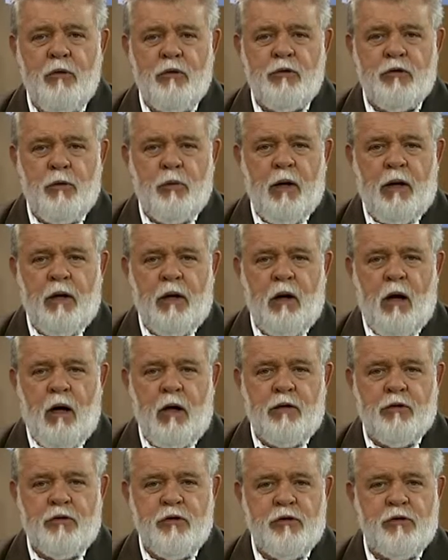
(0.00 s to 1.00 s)
who is a
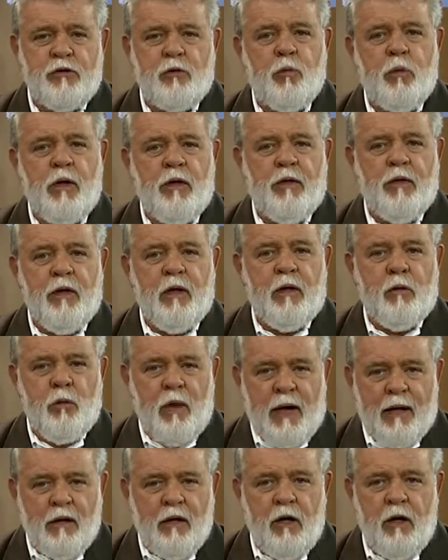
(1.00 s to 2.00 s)
radiologist with uh,
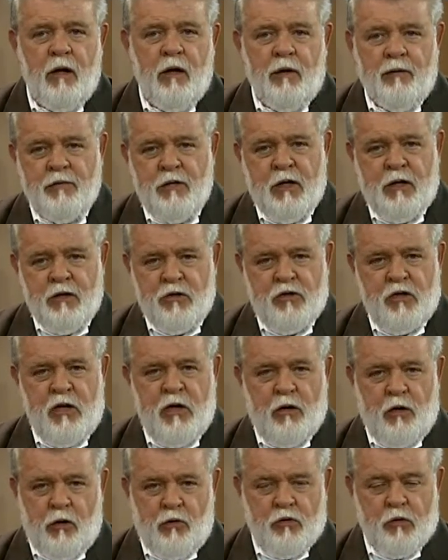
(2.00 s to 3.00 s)
RadCare of Tennessee
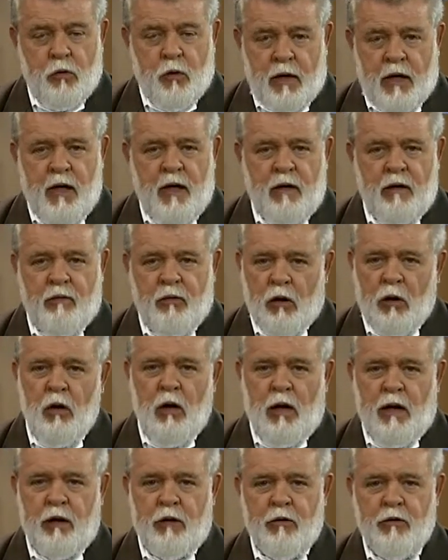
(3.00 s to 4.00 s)
and also head of
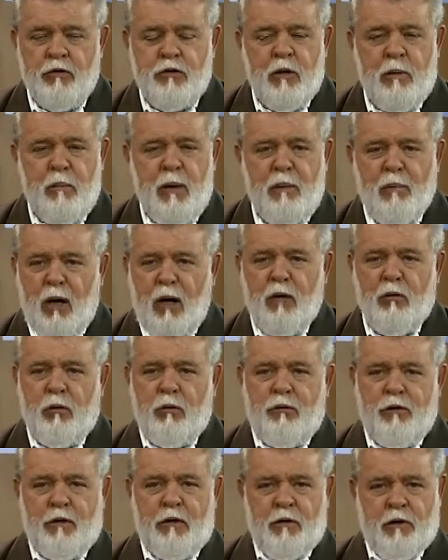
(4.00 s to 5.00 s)
Erlanger's
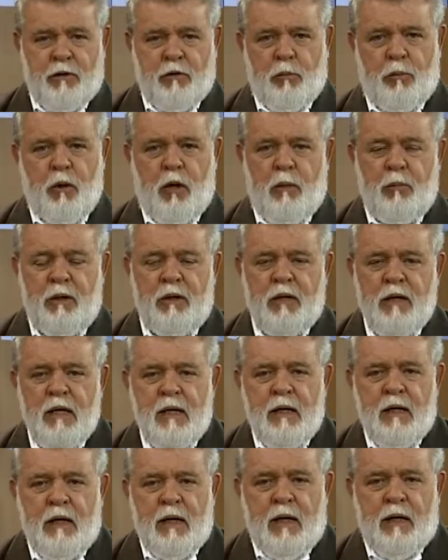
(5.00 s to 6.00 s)
mammography department.
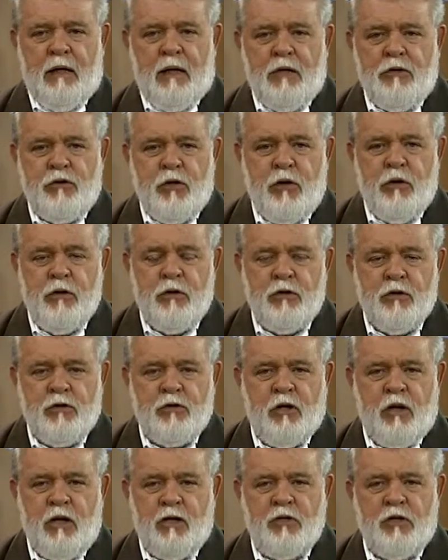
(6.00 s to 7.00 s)
And he's here to
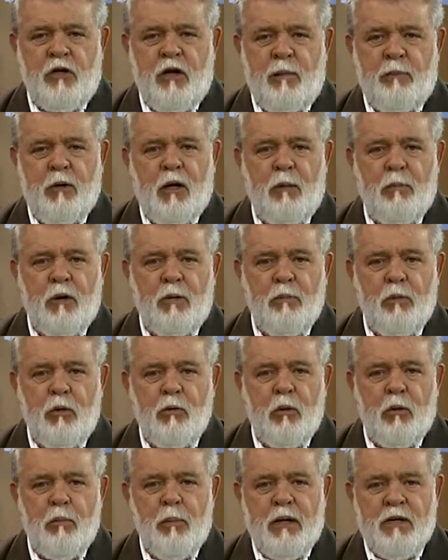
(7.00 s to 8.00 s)
discuss an upcoming
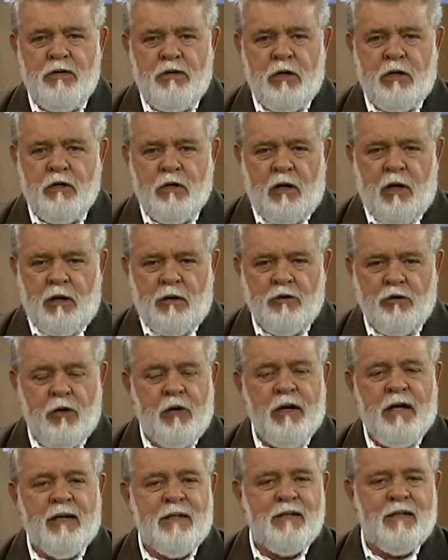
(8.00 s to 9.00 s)
Boomer Basics
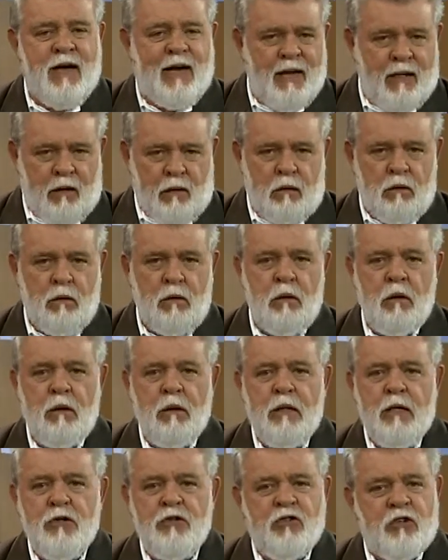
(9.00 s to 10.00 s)
lecture entitled
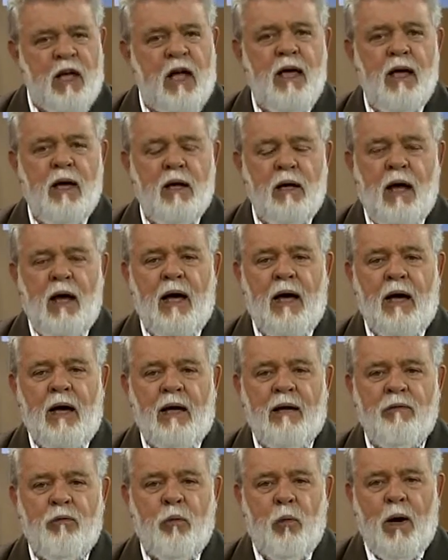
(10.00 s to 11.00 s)
Staying
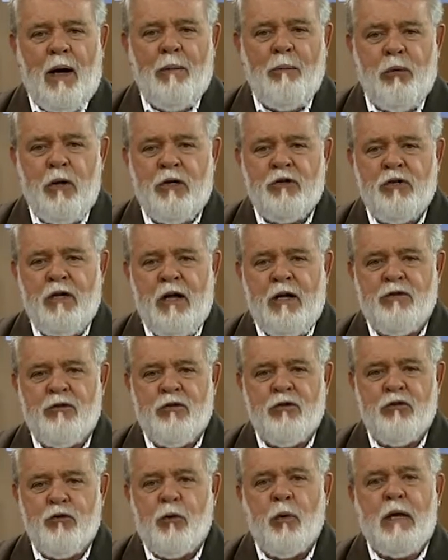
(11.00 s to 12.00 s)
Alive Why Breast
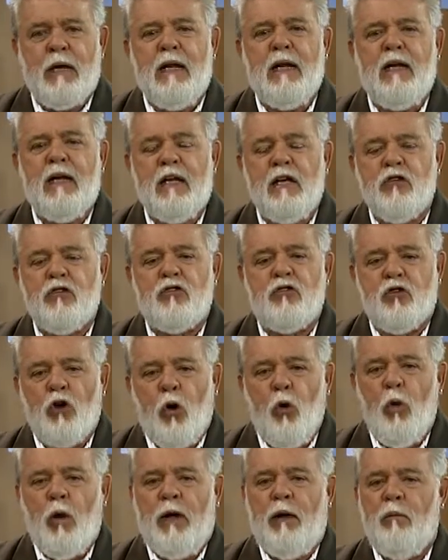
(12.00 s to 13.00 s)
Cancer Screening is
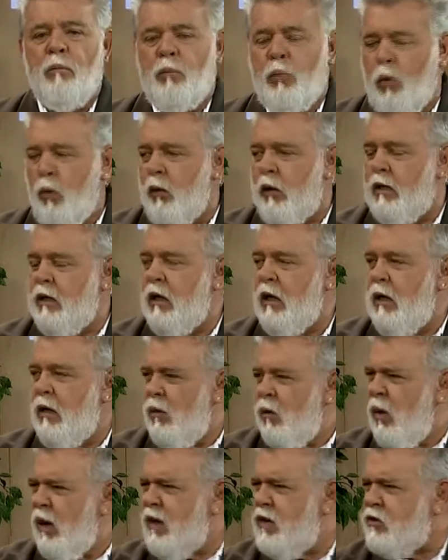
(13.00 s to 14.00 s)
So Important.
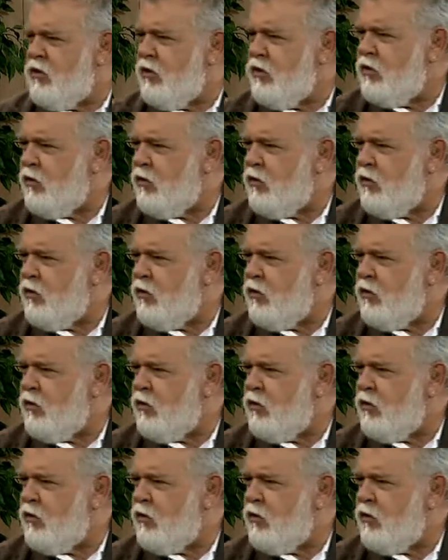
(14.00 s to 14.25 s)
Why is